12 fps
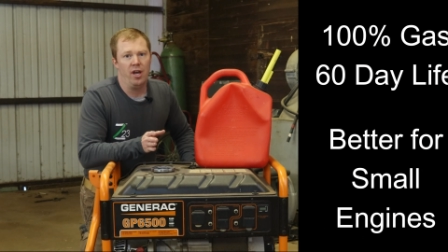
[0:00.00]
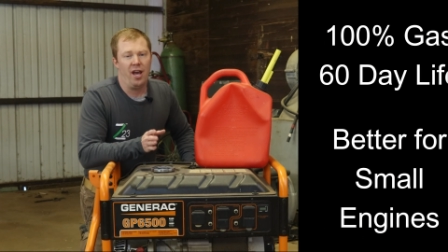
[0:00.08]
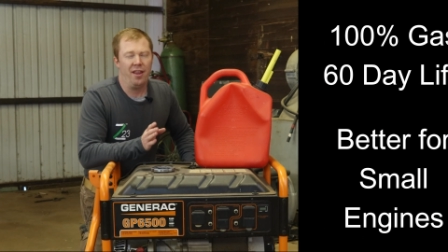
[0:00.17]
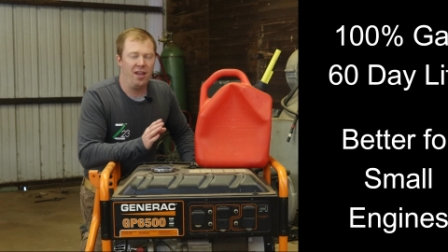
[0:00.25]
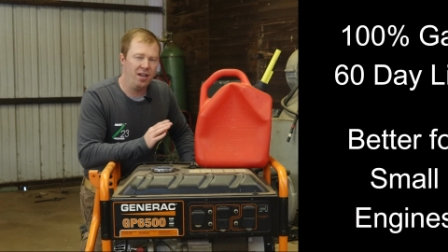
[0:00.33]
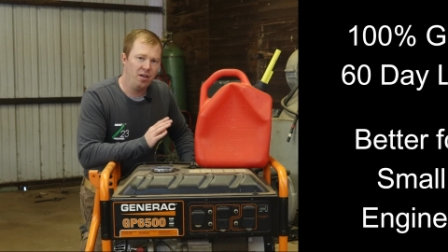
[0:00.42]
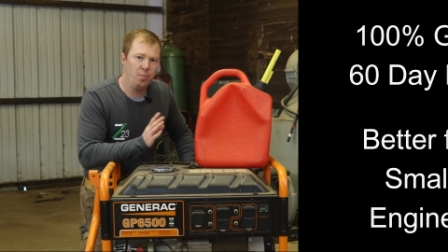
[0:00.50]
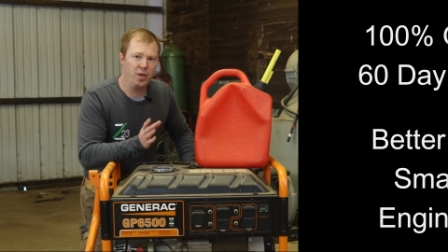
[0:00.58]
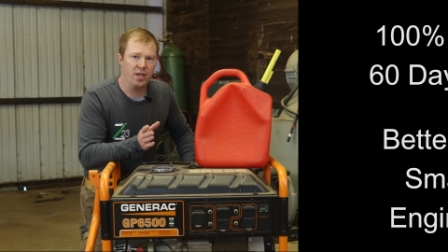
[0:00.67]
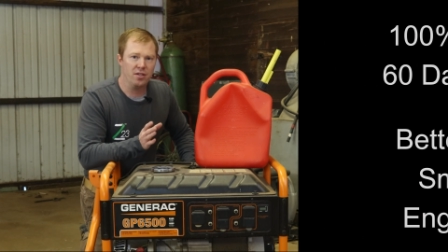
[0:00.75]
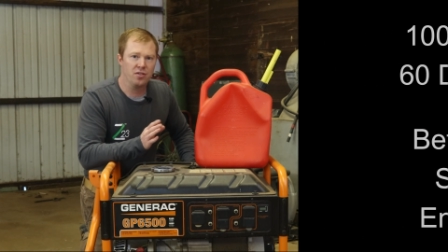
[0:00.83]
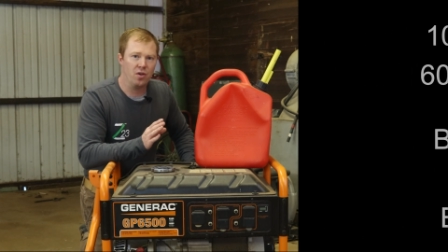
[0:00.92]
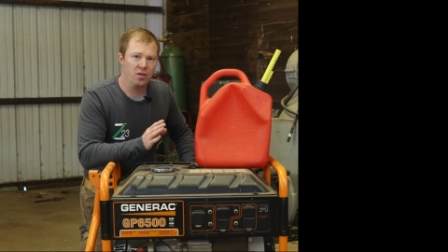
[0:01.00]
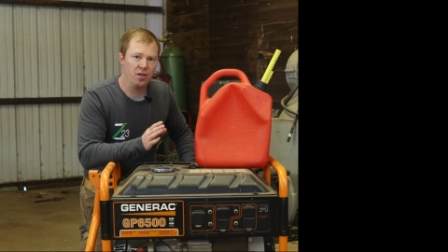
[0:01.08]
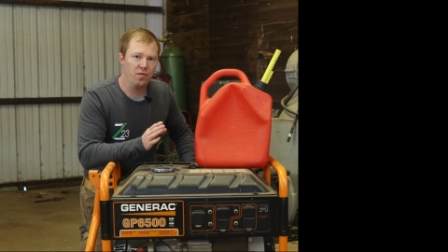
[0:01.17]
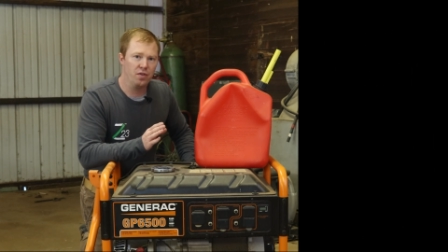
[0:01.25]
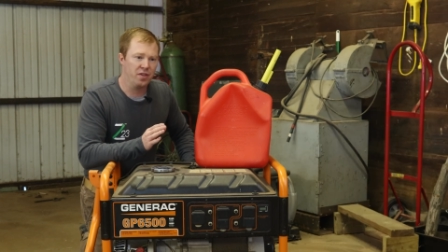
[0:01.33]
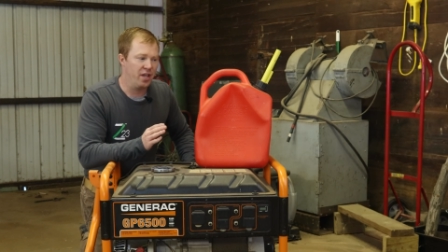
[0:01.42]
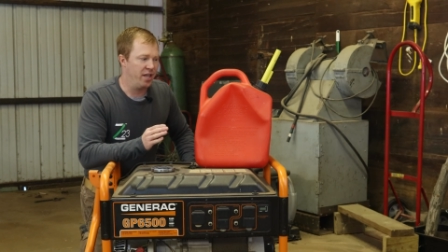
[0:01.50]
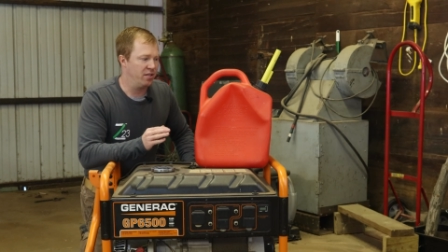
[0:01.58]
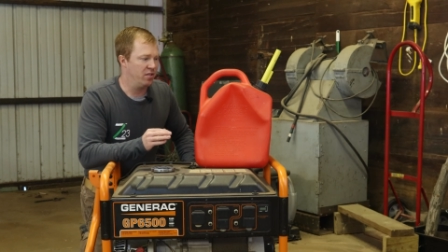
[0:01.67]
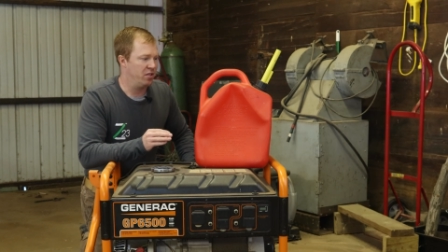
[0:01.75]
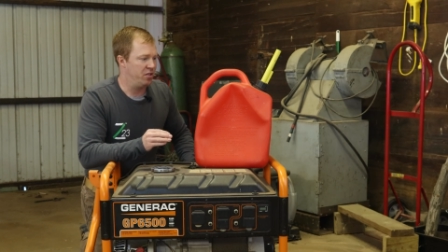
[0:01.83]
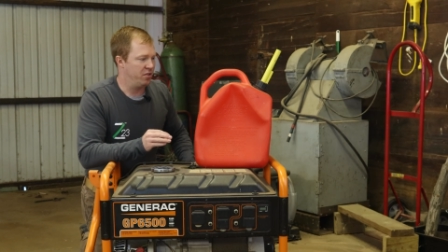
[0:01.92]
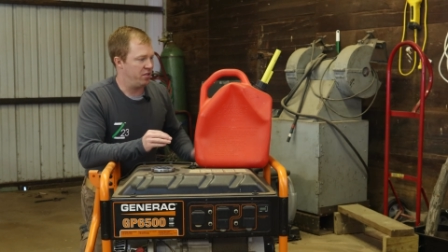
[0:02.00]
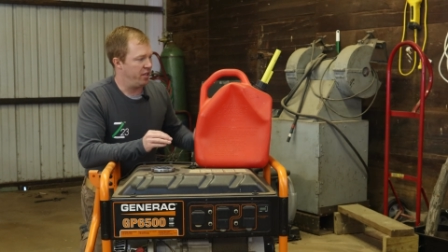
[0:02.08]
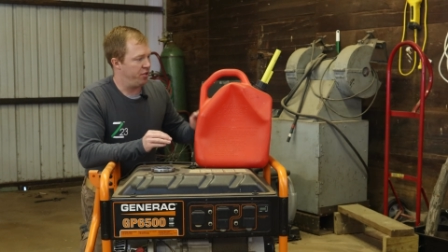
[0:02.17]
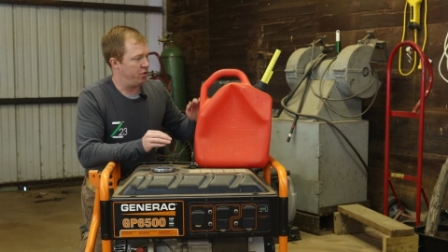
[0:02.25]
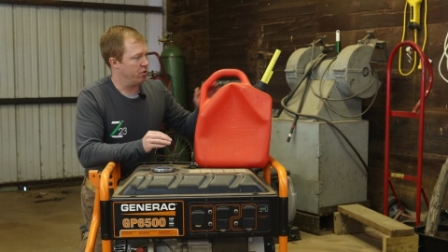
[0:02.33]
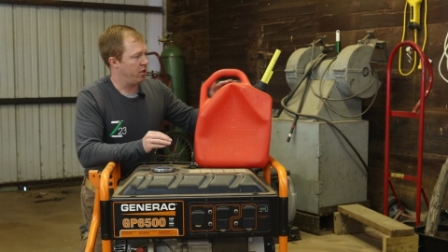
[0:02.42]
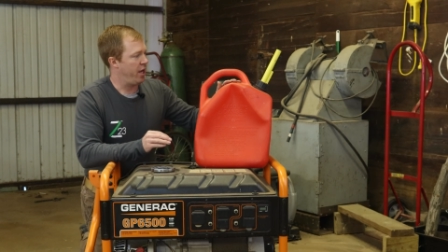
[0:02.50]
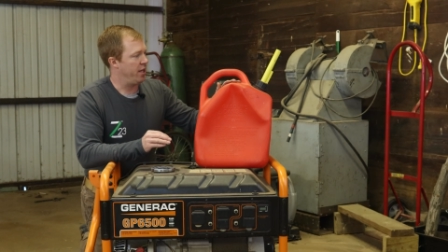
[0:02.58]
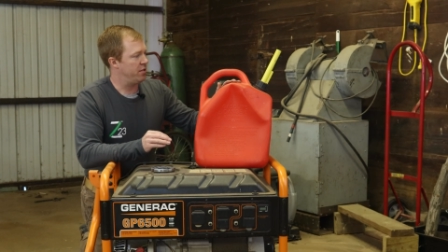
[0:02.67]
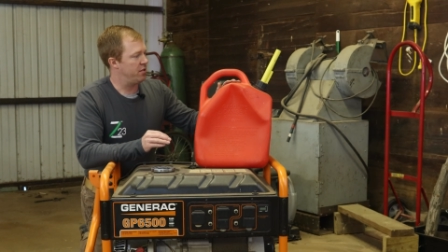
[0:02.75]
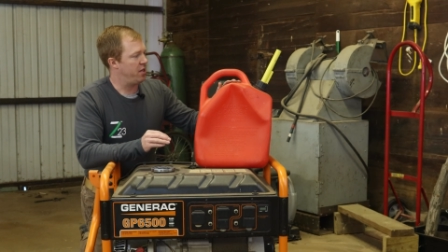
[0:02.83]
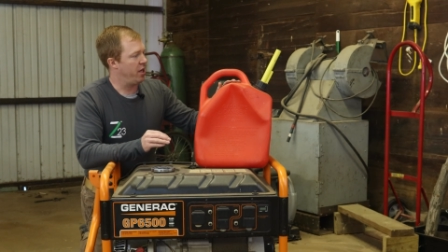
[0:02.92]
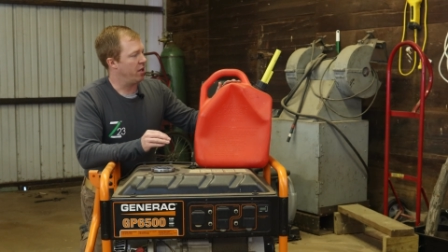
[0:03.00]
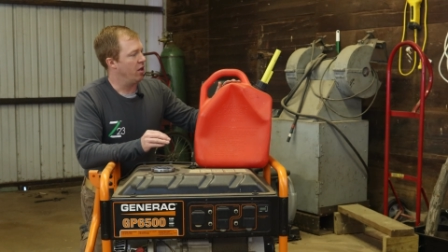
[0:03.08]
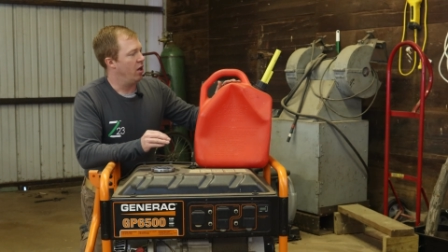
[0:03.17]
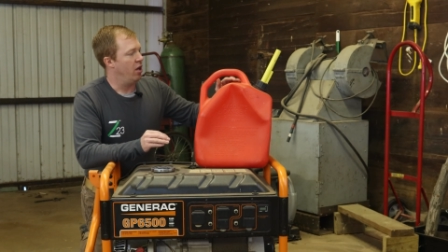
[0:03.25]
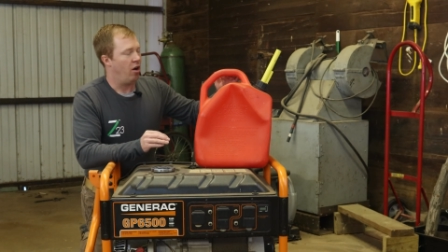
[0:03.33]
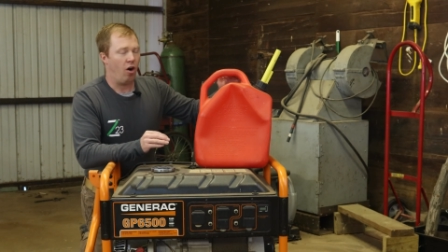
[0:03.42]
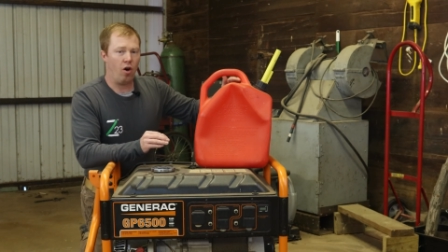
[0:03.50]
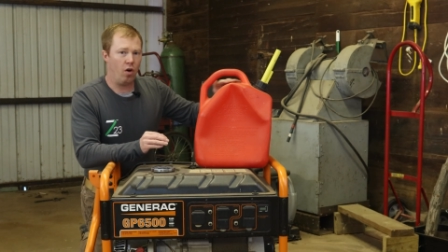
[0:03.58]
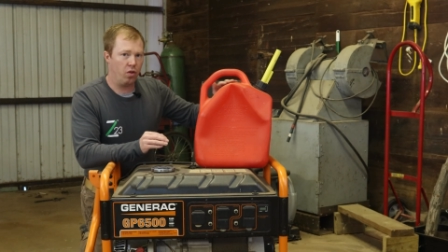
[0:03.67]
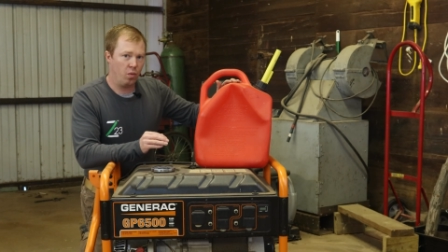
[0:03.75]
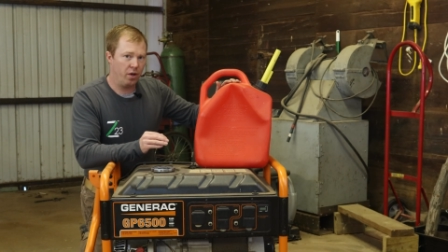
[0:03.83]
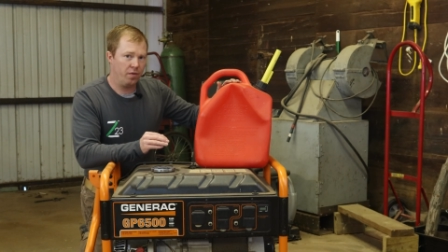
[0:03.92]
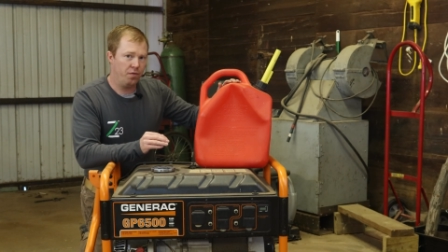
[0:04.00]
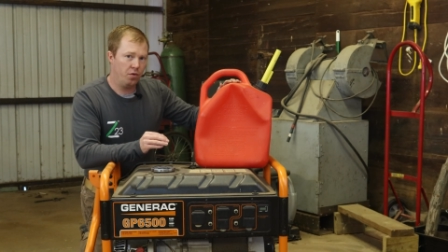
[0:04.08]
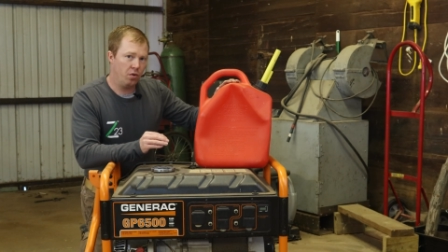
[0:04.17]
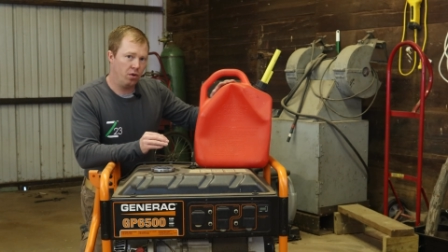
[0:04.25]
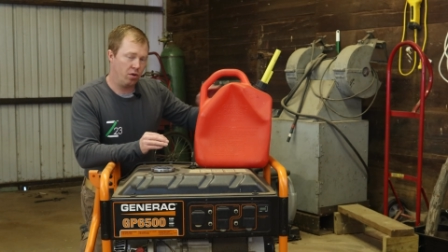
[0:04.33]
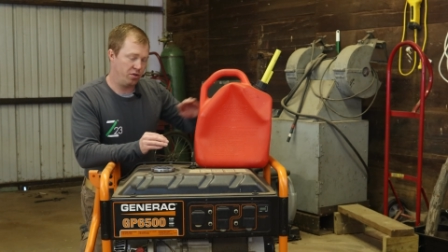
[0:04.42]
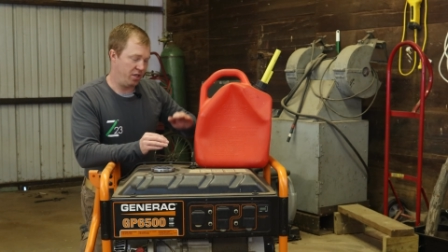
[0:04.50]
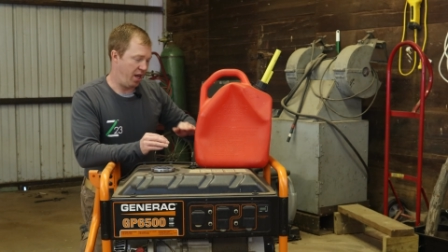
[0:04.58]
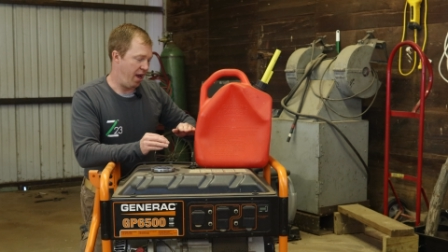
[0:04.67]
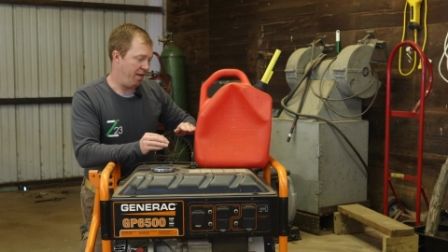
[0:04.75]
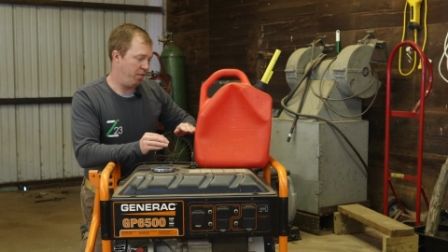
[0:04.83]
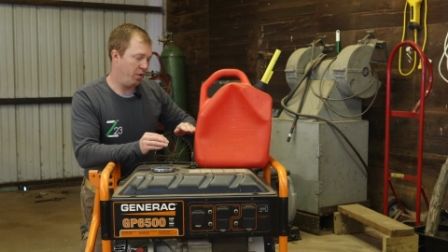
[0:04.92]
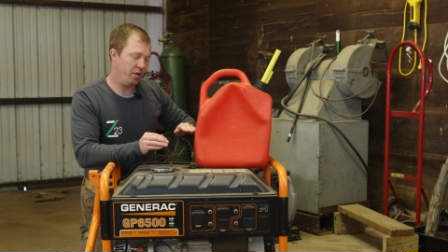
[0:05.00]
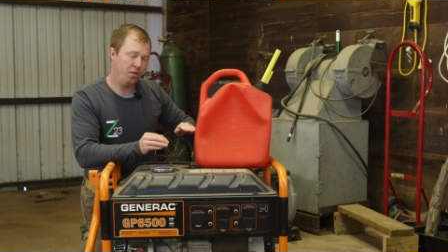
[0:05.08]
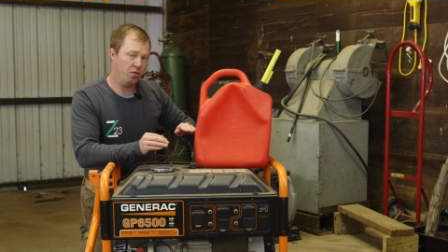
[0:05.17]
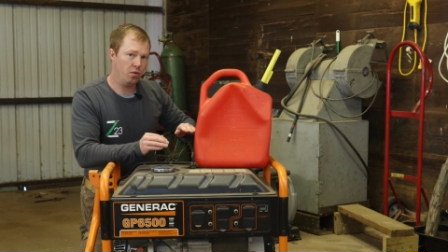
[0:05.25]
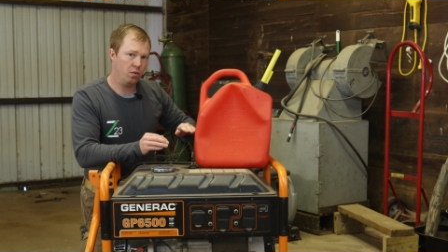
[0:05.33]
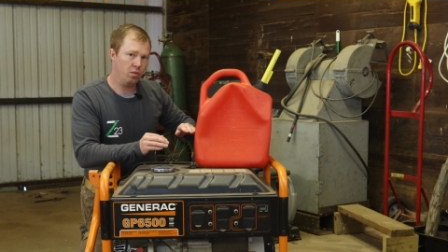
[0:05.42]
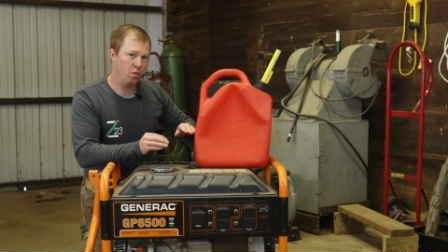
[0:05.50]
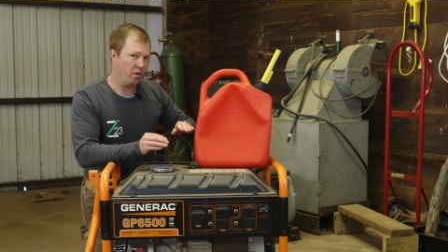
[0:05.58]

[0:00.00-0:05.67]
And that depends on different things, such as, is your gas tank all the way full or is it halfway full?